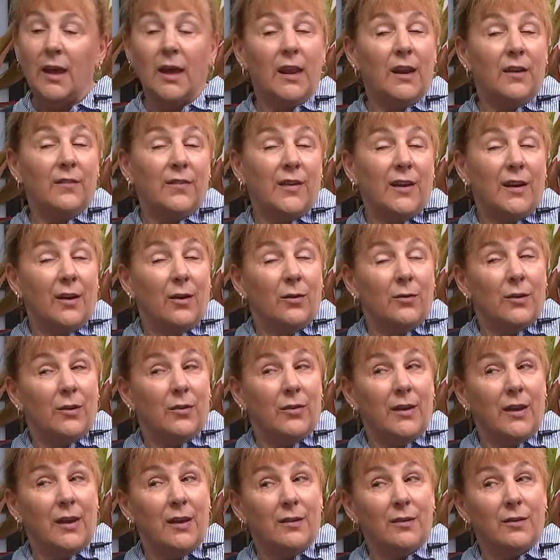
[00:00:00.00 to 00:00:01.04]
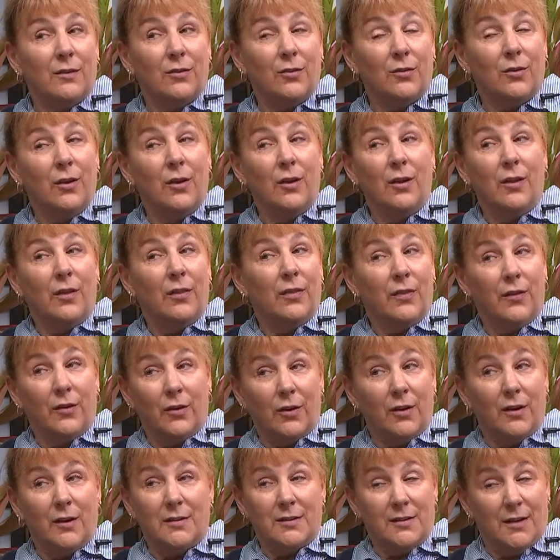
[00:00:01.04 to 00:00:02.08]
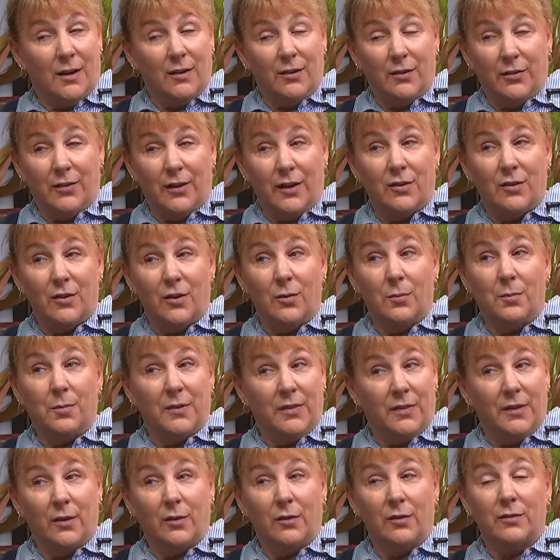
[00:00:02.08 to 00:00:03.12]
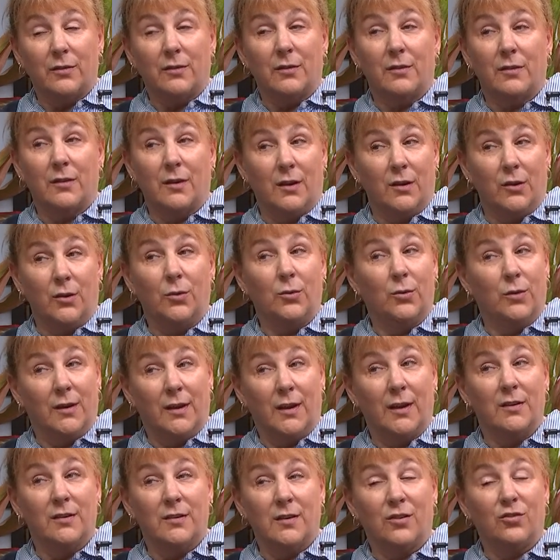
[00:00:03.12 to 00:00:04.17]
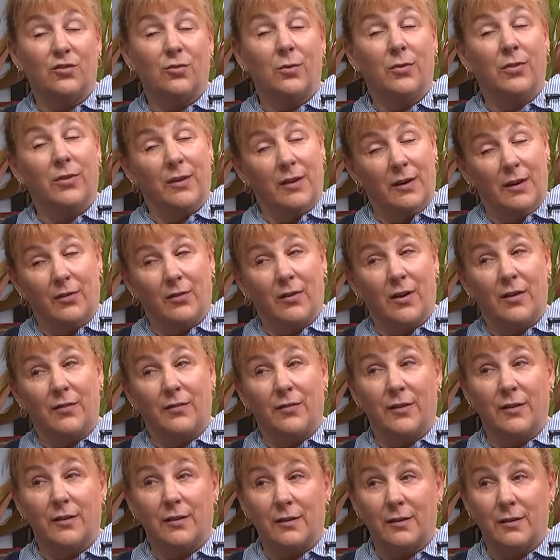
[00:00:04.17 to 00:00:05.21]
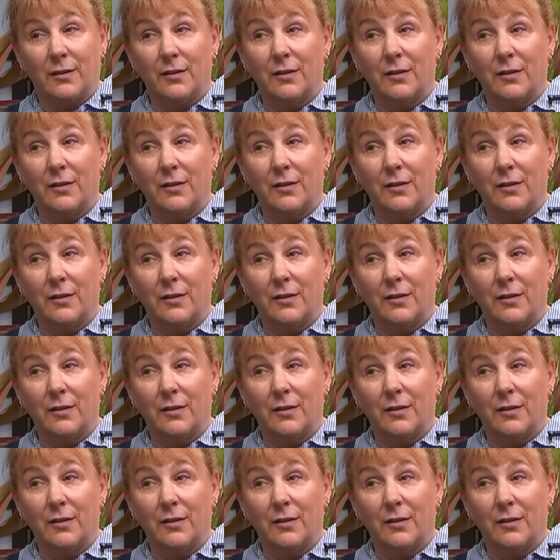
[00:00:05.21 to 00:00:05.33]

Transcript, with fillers: And if they don't know the answer, they're going to tell you they don't, but they'll tell you who to get in touch with in our office.